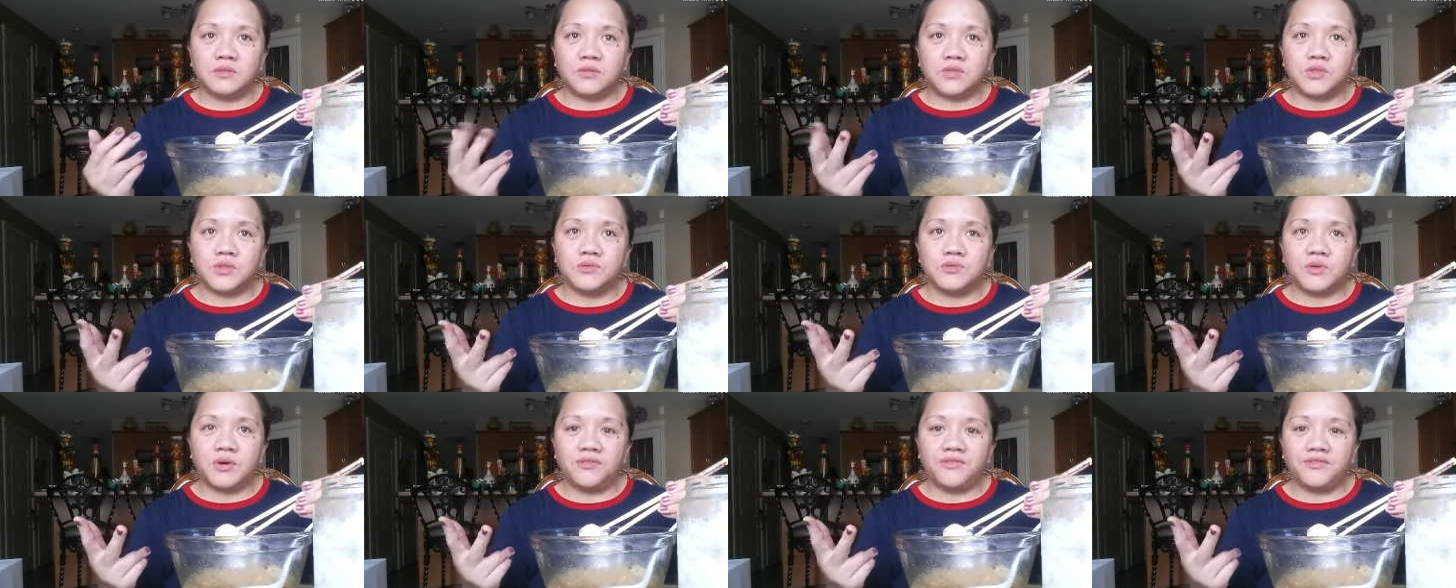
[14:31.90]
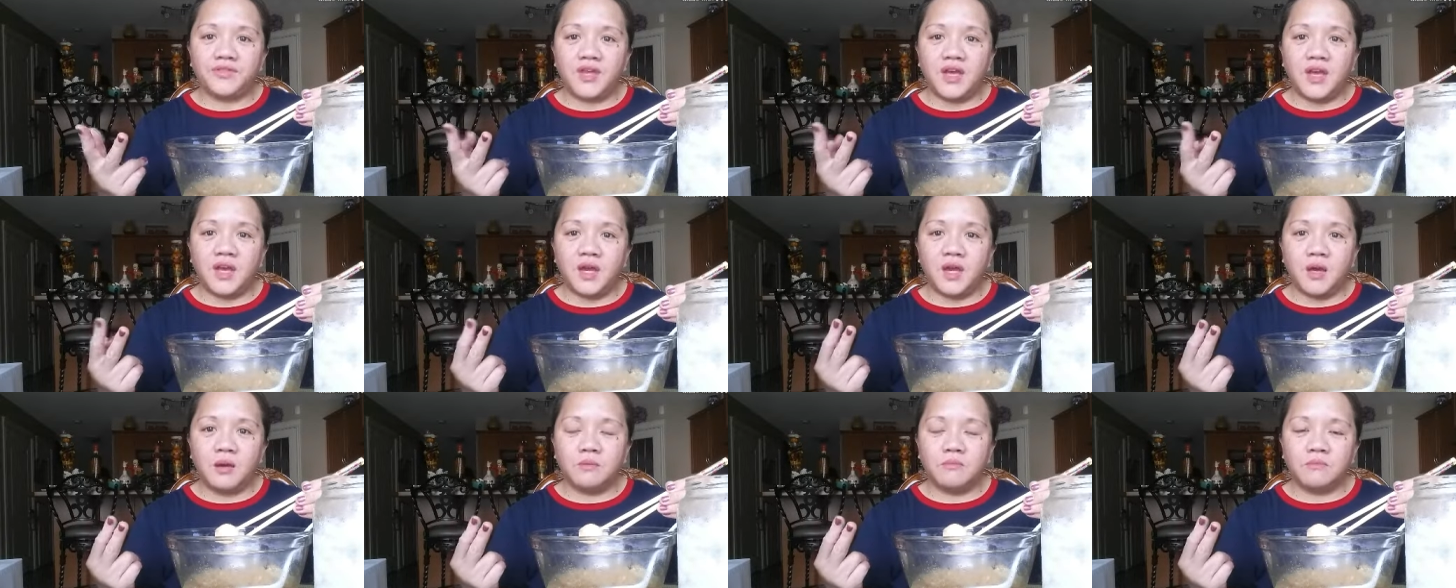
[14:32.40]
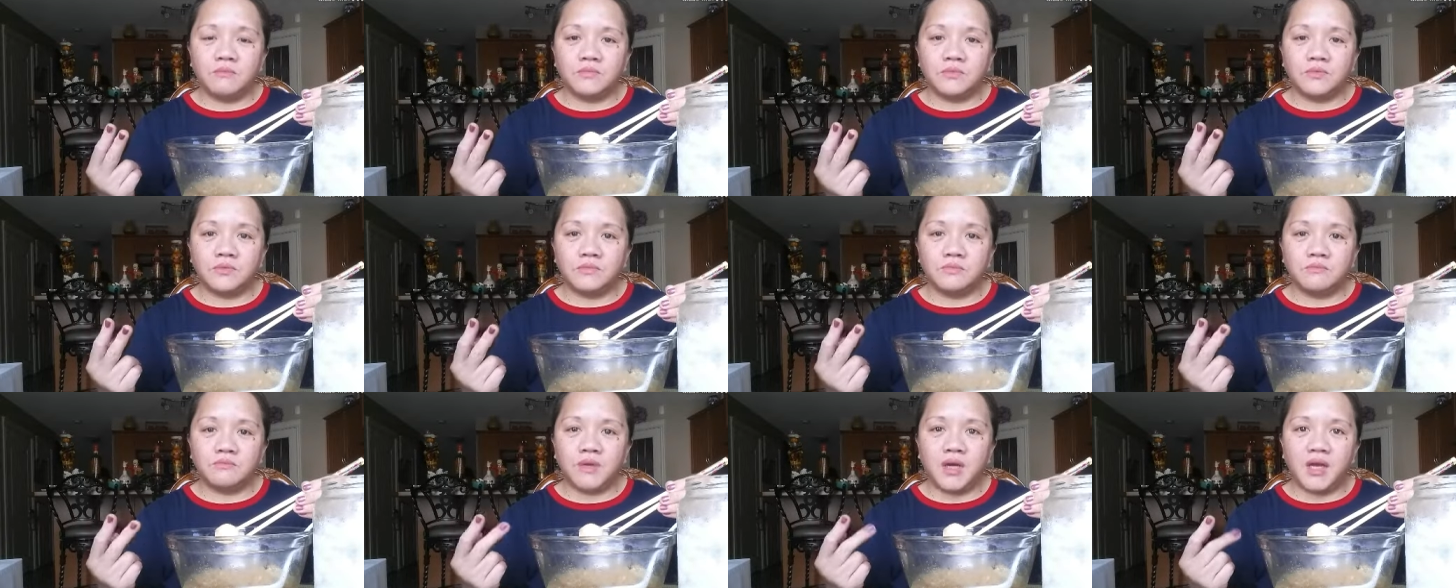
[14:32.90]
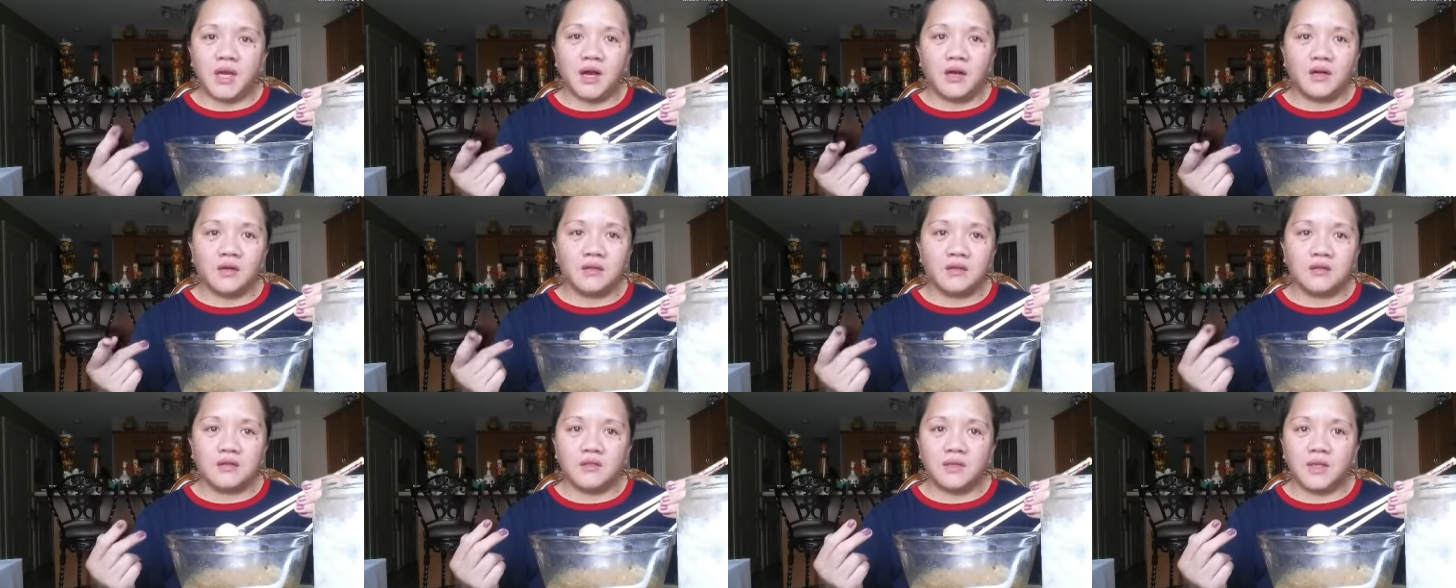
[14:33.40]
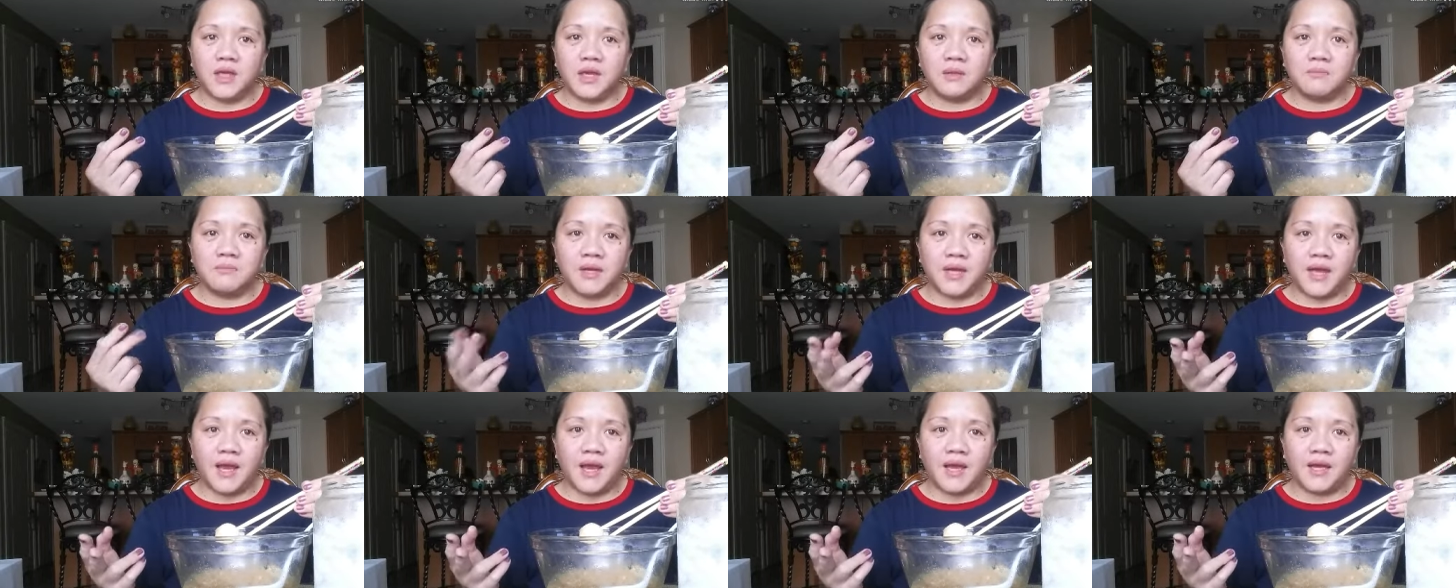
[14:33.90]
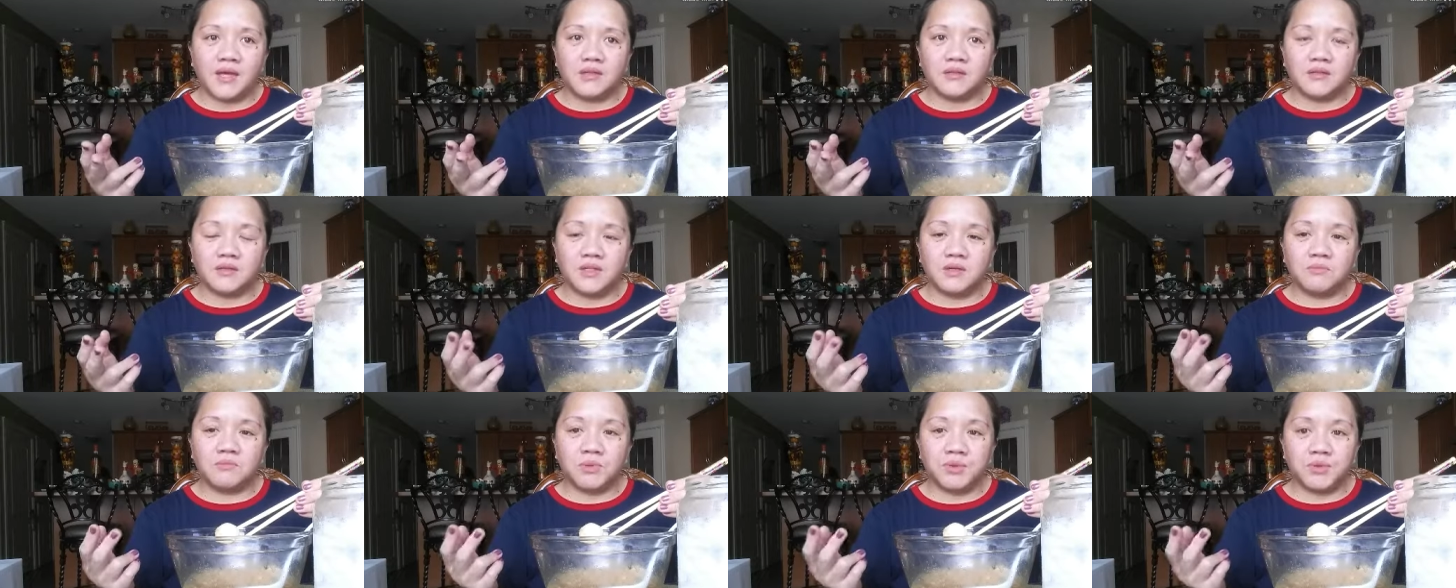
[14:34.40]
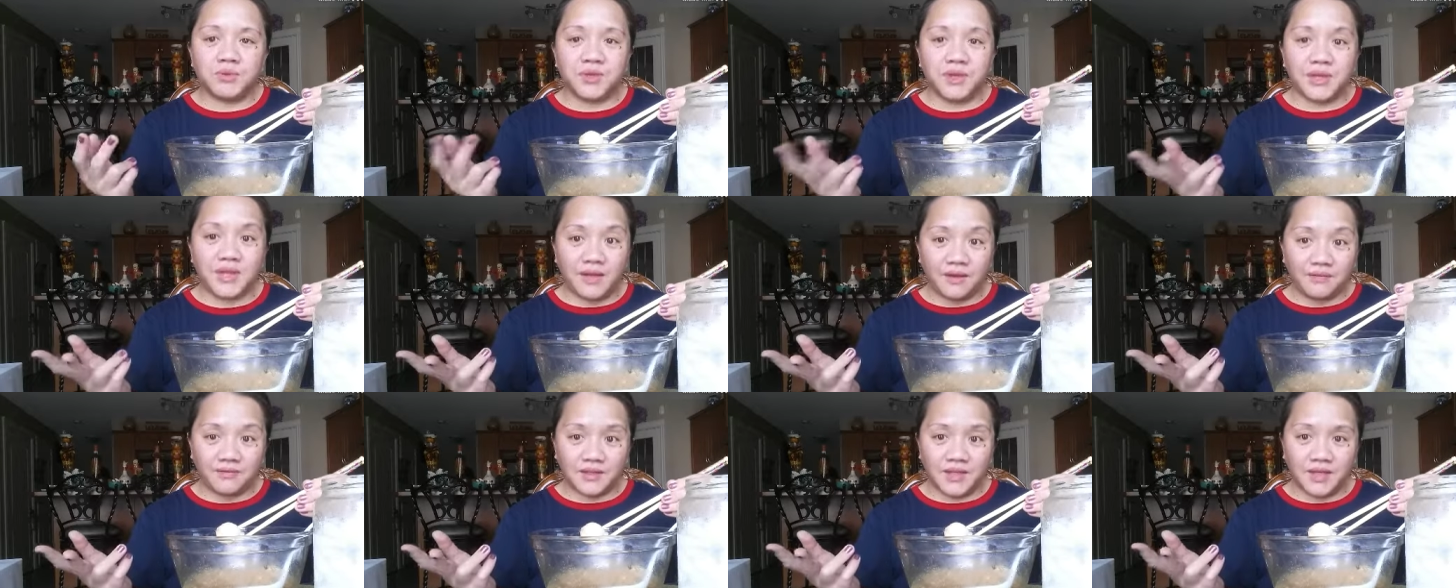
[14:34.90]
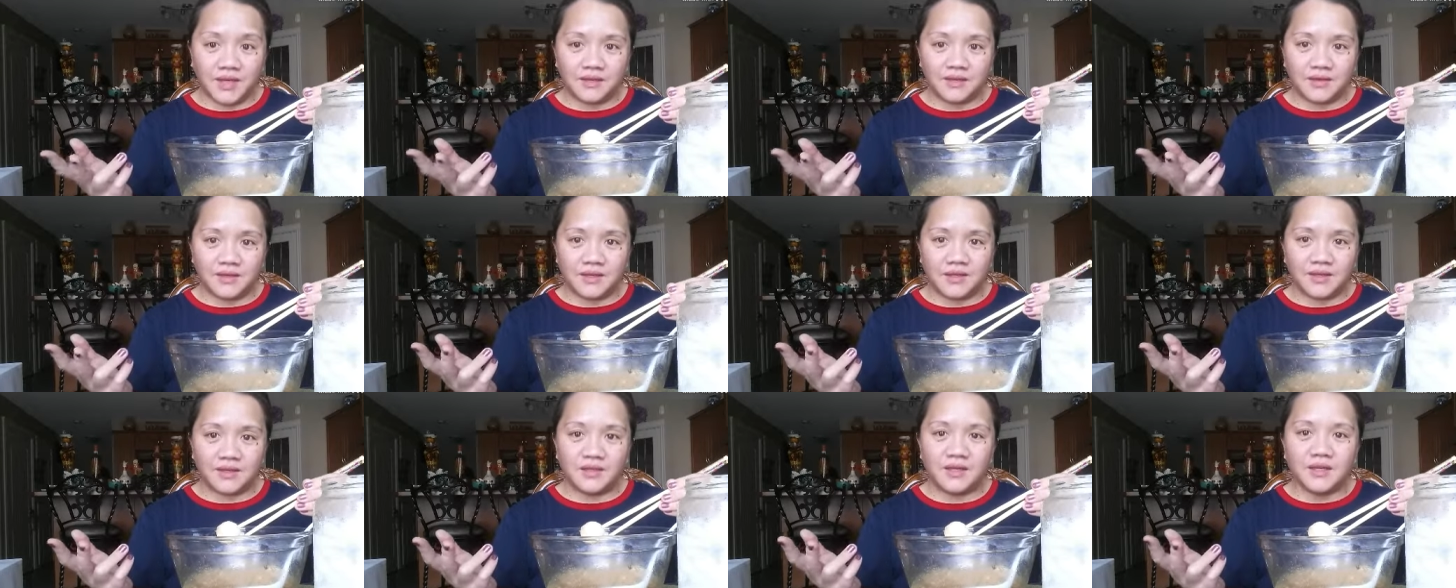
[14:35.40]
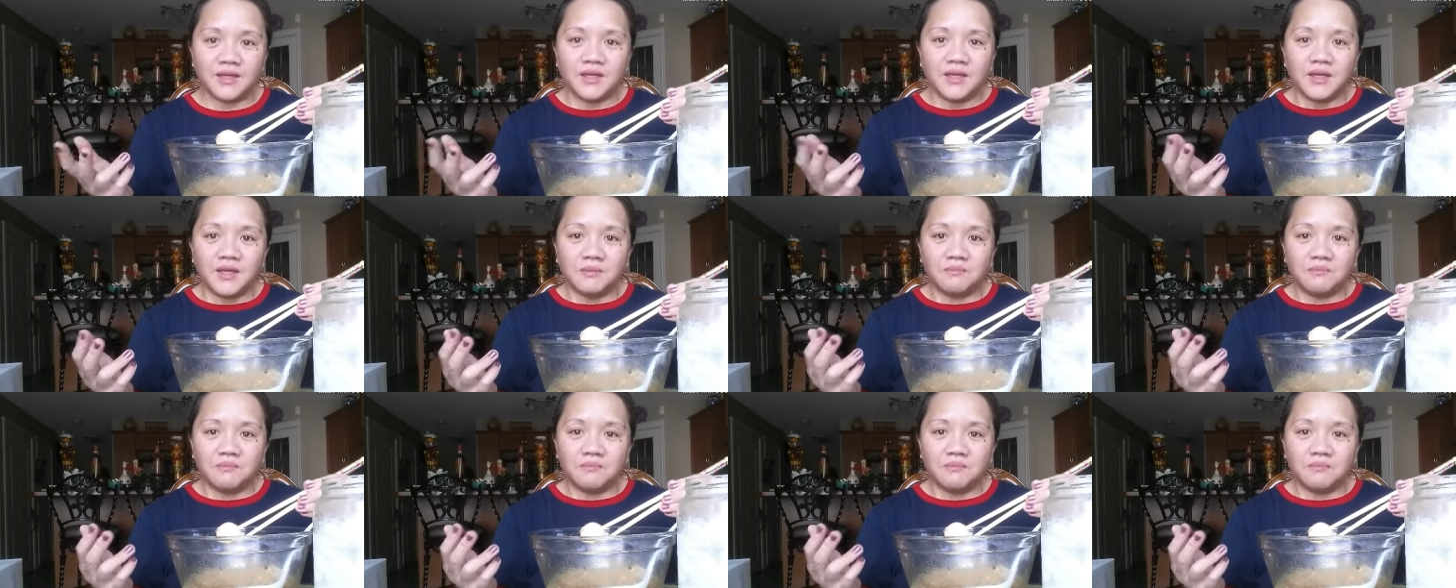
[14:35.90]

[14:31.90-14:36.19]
two of them, my uncle and my aunt, they're both left-handed.